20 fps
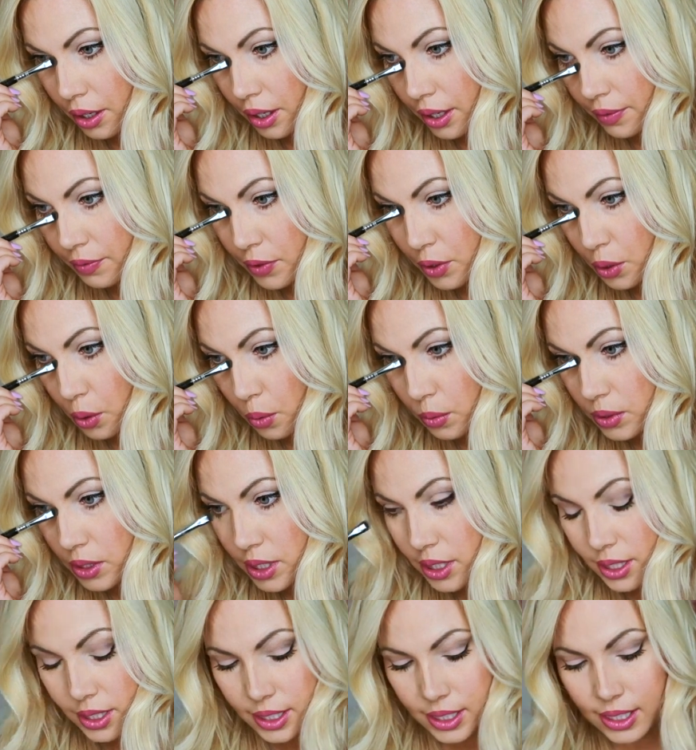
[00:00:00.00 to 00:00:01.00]
If you don't
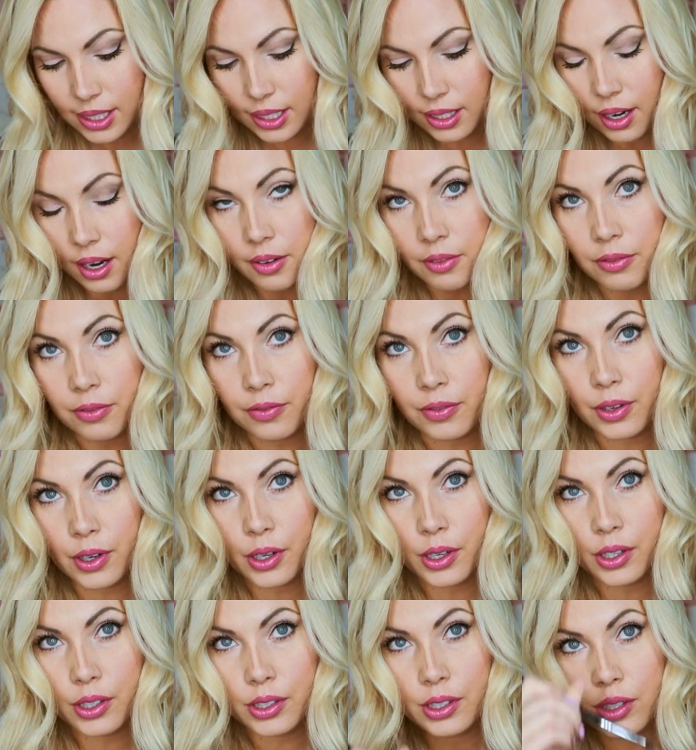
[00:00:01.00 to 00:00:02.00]
succeed at
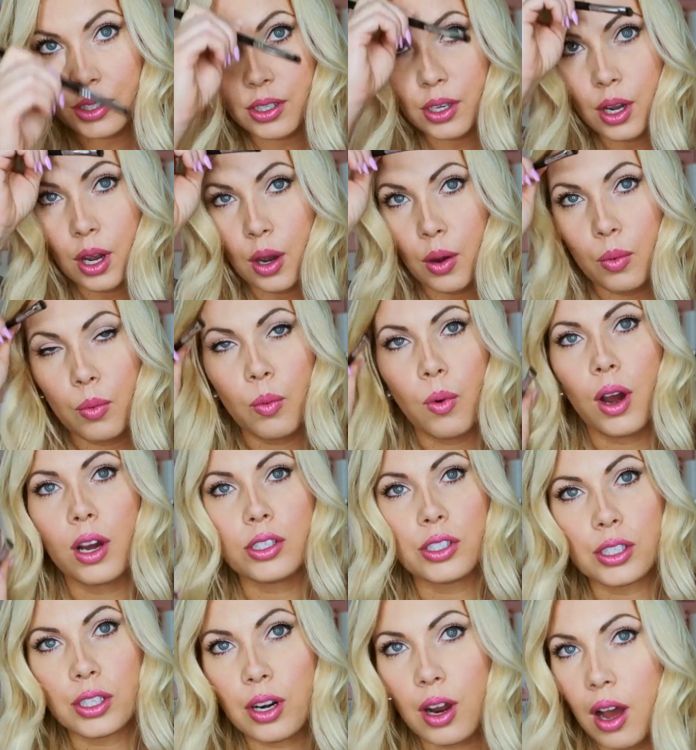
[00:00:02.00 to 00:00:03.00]
first,
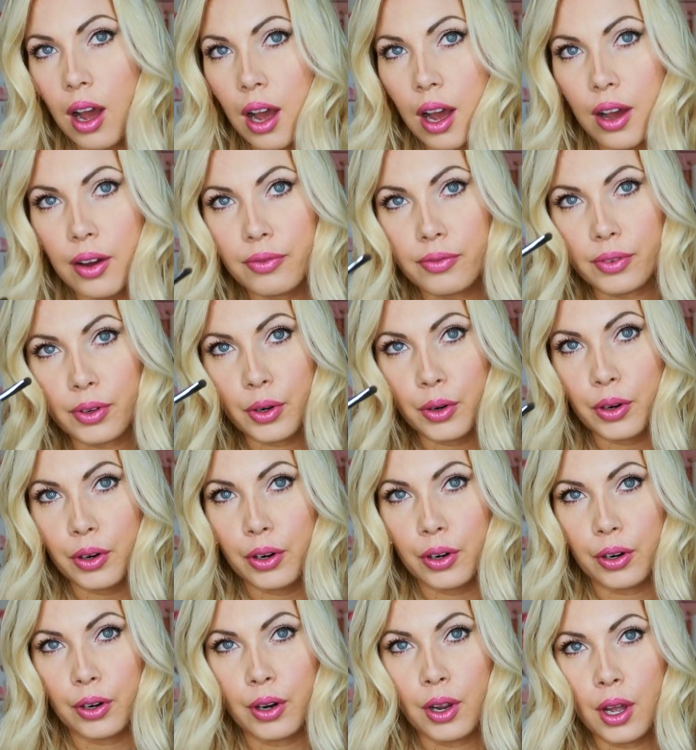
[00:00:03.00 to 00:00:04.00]
wash it off
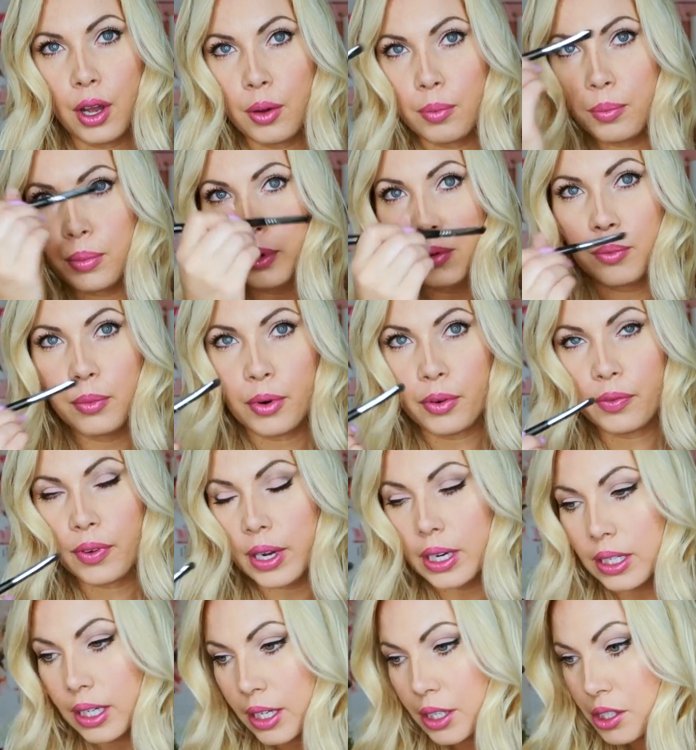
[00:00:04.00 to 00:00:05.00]
or put more
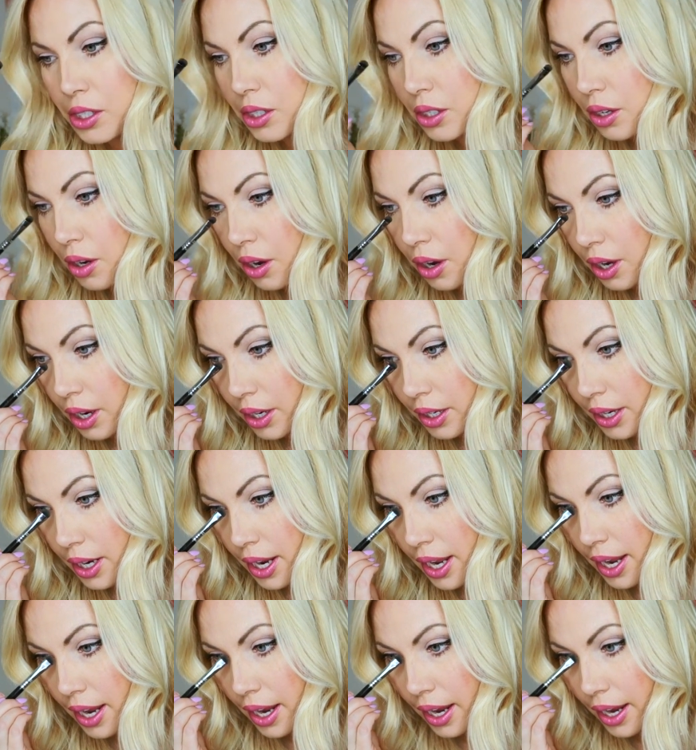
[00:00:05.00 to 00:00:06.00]
foundation on
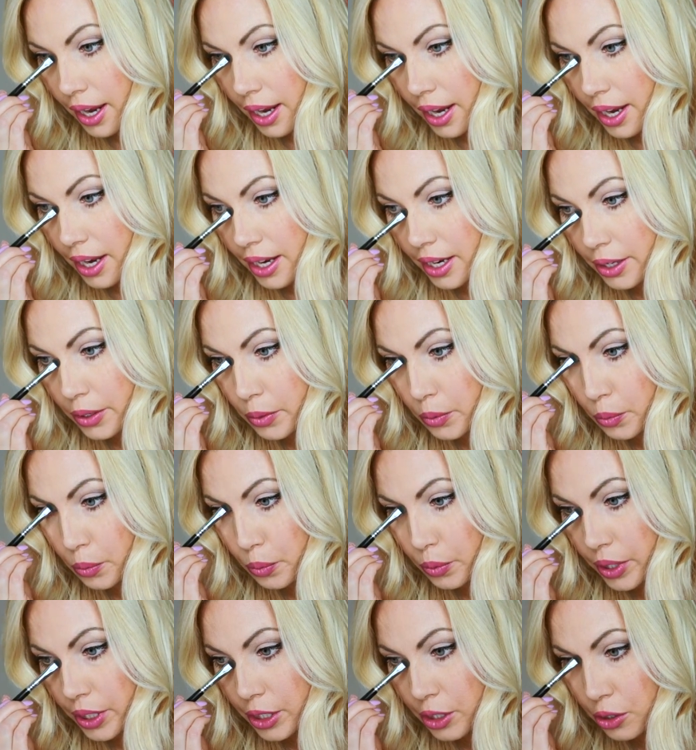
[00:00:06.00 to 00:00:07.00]
and
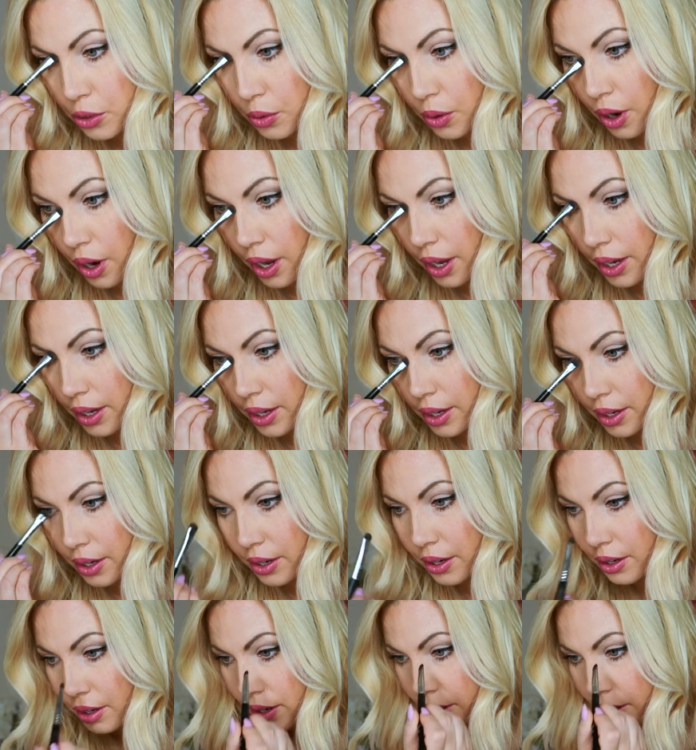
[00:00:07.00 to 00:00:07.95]
retry it.